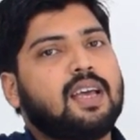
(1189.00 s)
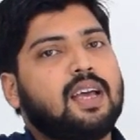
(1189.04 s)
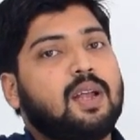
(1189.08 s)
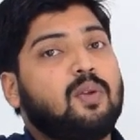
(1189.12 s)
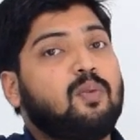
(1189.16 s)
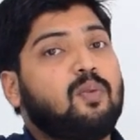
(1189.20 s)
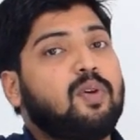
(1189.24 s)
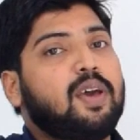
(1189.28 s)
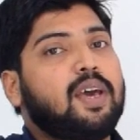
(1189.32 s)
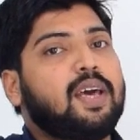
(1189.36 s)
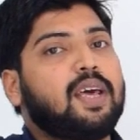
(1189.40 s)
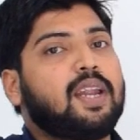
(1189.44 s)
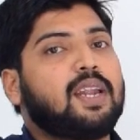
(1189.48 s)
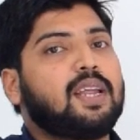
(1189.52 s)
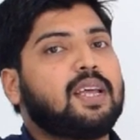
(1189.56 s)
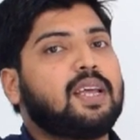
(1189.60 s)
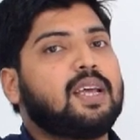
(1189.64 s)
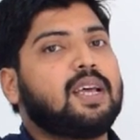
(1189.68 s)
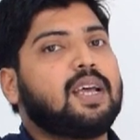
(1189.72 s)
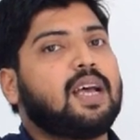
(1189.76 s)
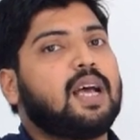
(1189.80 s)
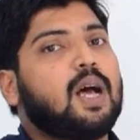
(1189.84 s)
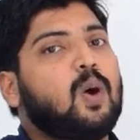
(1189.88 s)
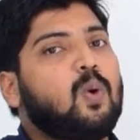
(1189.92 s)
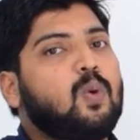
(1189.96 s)

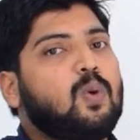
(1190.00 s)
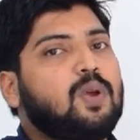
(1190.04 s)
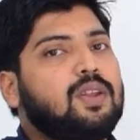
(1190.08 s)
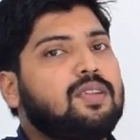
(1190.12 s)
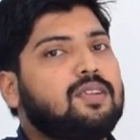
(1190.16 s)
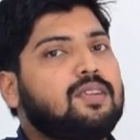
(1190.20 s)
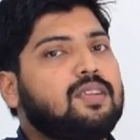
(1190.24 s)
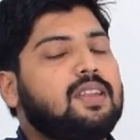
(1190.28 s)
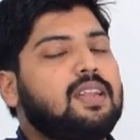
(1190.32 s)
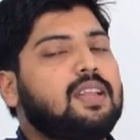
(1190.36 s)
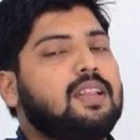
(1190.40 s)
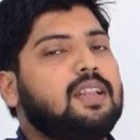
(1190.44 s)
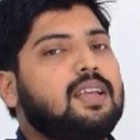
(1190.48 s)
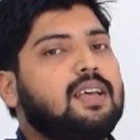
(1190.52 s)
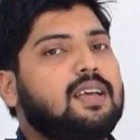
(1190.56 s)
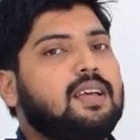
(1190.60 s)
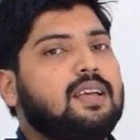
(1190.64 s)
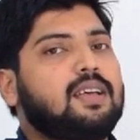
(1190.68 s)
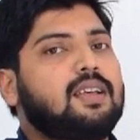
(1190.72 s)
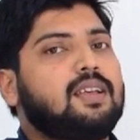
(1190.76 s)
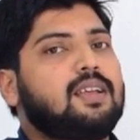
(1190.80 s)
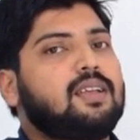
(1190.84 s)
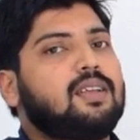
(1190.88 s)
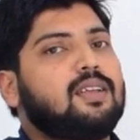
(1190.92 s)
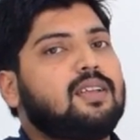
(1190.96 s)
Where how it is in
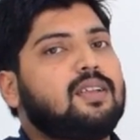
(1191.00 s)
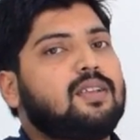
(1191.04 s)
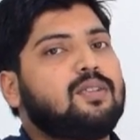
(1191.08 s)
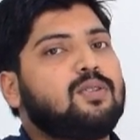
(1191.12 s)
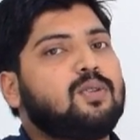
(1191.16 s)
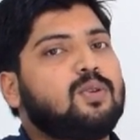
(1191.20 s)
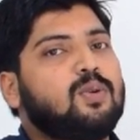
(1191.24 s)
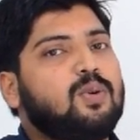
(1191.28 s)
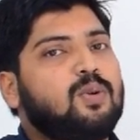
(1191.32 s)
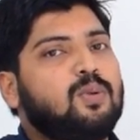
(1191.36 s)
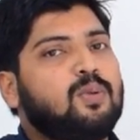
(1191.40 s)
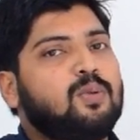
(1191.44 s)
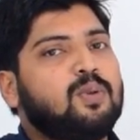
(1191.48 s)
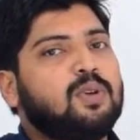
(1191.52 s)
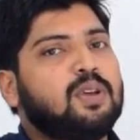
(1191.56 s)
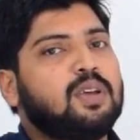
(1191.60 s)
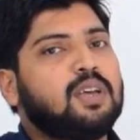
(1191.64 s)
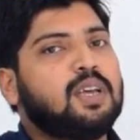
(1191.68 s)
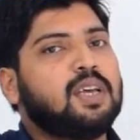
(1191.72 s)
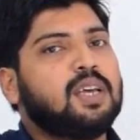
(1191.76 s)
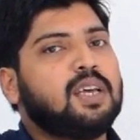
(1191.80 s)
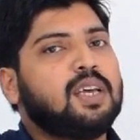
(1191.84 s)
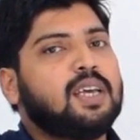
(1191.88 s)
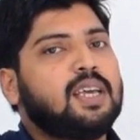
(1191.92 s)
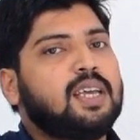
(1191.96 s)
the
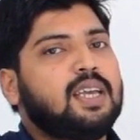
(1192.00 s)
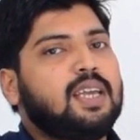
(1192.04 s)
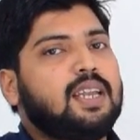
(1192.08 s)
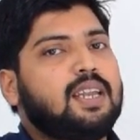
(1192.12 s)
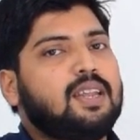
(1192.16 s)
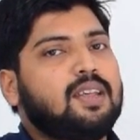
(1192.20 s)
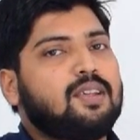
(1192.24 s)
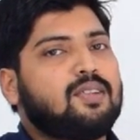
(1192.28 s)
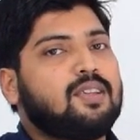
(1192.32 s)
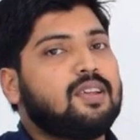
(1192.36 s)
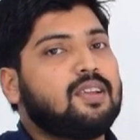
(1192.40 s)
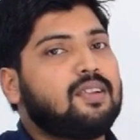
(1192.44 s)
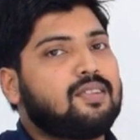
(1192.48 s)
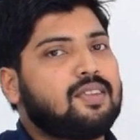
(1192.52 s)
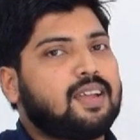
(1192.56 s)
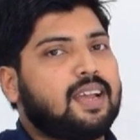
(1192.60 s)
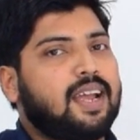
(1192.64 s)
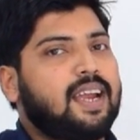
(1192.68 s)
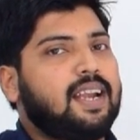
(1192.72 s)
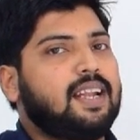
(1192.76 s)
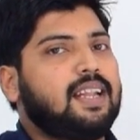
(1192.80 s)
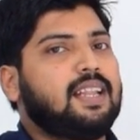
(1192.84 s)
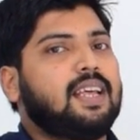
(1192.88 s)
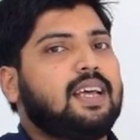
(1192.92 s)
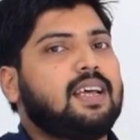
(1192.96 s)
zoo, it is
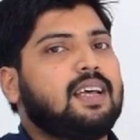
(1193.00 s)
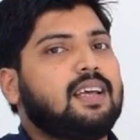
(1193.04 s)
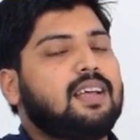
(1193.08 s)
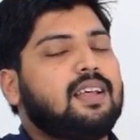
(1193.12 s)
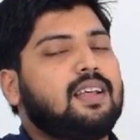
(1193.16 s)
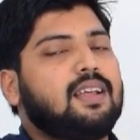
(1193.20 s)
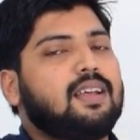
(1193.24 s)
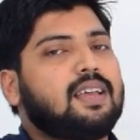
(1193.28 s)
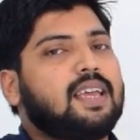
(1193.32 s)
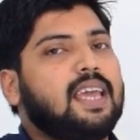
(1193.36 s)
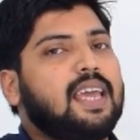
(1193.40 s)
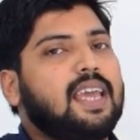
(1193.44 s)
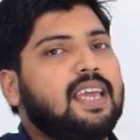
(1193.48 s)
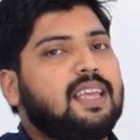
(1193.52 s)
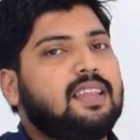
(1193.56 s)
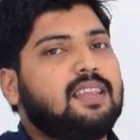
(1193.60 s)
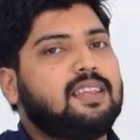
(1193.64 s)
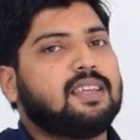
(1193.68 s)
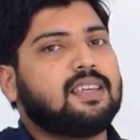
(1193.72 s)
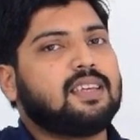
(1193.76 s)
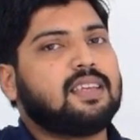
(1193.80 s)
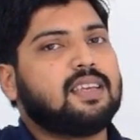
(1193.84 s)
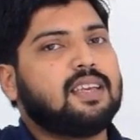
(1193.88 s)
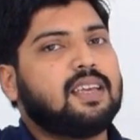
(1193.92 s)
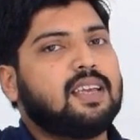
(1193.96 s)
inside the cage
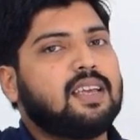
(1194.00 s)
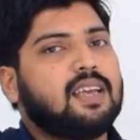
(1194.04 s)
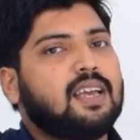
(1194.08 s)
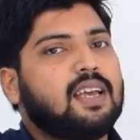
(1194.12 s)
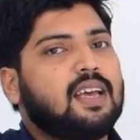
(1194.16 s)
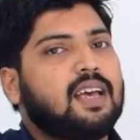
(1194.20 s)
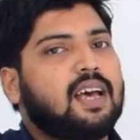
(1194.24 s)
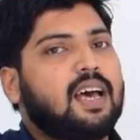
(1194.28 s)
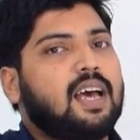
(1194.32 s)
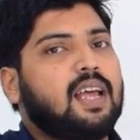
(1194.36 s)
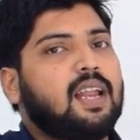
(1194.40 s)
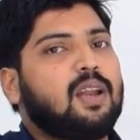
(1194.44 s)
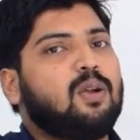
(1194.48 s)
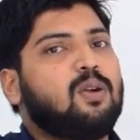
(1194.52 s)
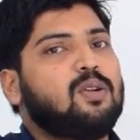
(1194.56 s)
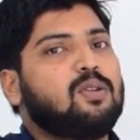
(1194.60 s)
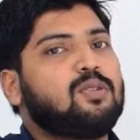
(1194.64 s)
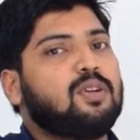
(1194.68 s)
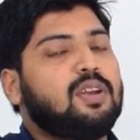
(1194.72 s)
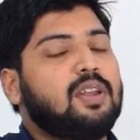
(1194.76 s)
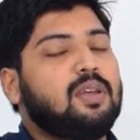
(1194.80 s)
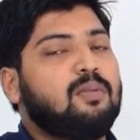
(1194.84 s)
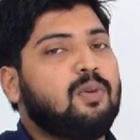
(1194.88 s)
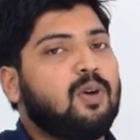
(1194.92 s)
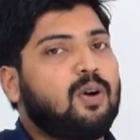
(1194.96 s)
and
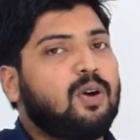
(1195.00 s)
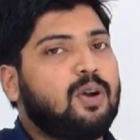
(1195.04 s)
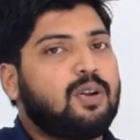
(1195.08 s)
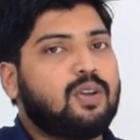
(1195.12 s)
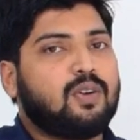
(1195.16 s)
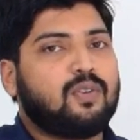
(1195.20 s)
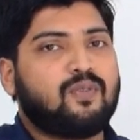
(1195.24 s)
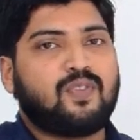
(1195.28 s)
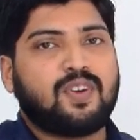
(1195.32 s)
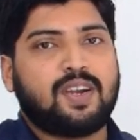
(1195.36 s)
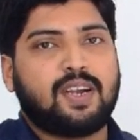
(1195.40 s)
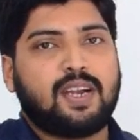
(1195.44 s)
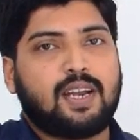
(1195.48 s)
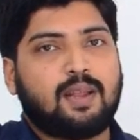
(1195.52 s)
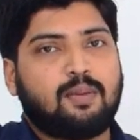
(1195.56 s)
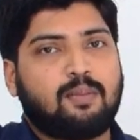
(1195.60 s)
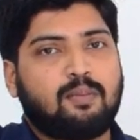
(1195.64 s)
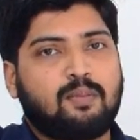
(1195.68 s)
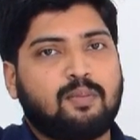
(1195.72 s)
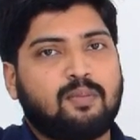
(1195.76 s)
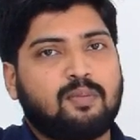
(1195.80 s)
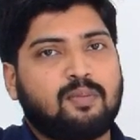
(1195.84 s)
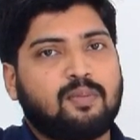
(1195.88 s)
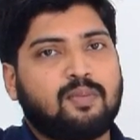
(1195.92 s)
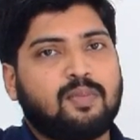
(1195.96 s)
also devoid of freedom.
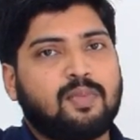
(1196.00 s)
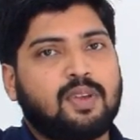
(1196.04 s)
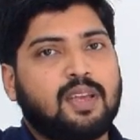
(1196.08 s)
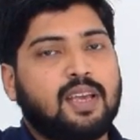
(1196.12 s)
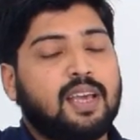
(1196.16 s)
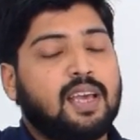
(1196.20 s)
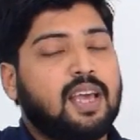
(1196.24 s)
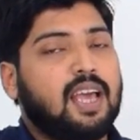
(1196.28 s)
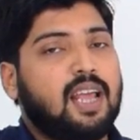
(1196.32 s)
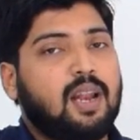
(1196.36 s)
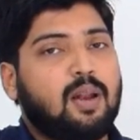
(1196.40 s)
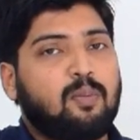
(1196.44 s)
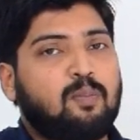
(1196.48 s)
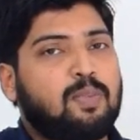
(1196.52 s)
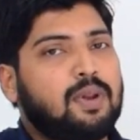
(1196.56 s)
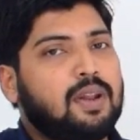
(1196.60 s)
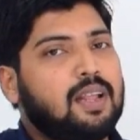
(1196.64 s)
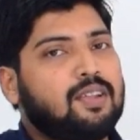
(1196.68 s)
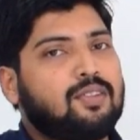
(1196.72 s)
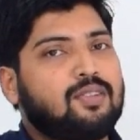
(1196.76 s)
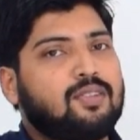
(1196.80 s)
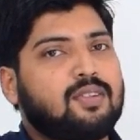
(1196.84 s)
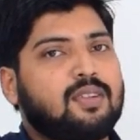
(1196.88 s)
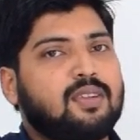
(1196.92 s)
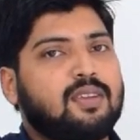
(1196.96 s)

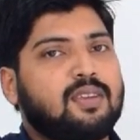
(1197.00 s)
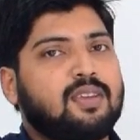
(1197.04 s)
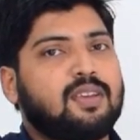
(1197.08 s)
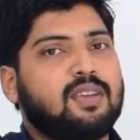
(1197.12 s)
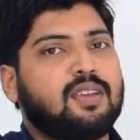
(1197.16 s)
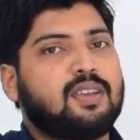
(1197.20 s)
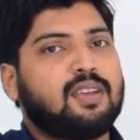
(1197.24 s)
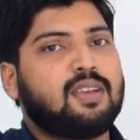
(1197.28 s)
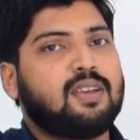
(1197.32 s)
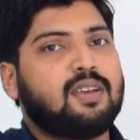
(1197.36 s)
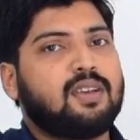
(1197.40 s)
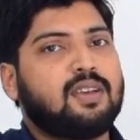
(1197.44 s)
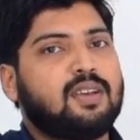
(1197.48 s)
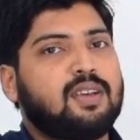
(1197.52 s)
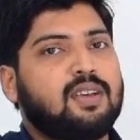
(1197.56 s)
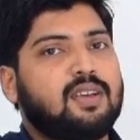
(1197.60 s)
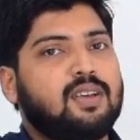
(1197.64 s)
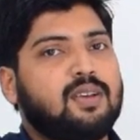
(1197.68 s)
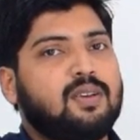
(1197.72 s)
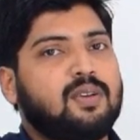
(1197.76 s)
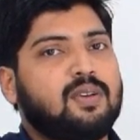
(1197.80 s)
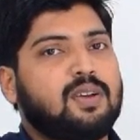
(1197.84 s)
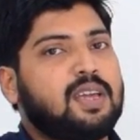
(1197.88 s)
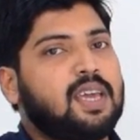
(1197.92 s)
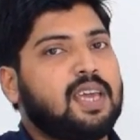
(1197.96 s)
helpless.
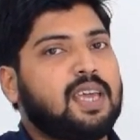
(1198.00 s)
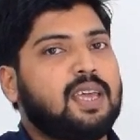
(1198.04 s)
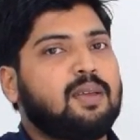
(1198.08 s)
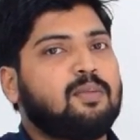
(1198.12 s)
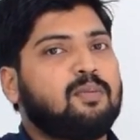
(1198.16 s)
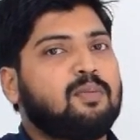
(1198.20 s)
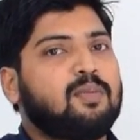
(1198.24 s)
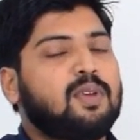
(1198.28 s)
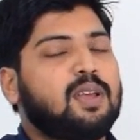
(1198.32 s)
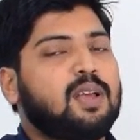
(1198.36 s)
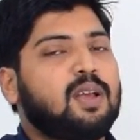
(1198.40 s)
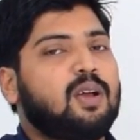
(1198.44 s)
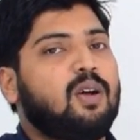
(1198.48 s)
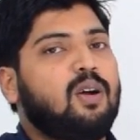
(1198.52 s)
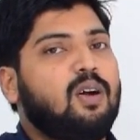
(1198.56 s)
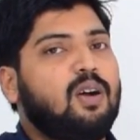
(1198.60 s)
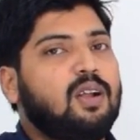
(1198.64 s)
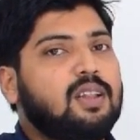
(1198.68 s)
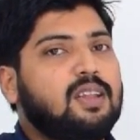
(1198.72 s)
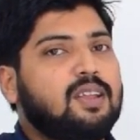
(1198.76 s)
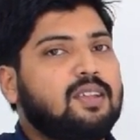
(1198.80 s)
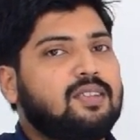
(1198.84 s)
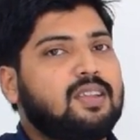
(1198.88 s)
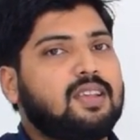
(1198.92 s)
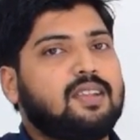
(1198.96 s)
Okay,
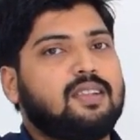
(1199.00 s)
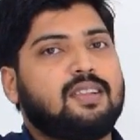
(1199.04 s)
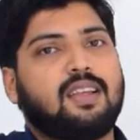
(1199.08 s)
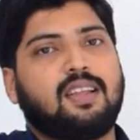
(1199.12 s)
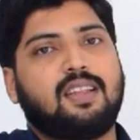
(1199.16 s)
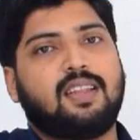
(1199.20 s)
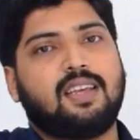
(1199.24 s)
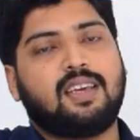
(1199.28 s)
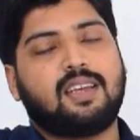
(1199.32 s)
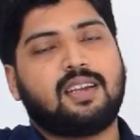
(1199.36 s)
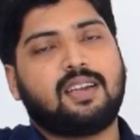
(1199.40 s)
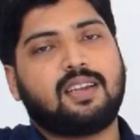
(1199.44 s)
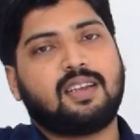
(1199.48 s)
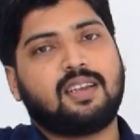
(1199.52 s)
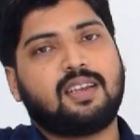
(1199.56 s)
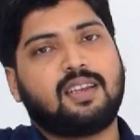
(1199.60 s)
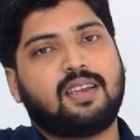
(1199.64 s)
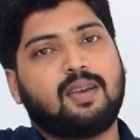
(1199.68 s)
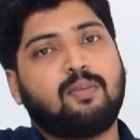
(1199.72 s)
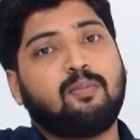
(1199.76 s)
all these things are there.